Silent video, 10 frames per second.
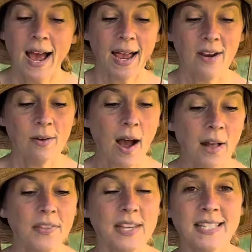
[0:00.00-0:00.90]
I
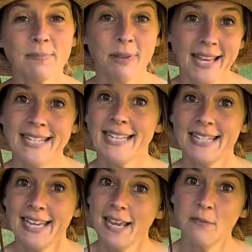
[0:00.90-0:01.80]
got this plant as
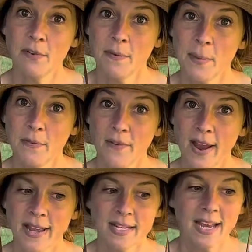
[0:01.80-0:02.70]
a gift from a
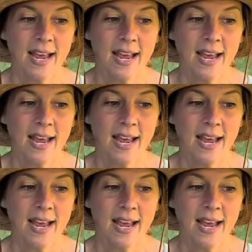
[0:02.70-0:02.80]
friend.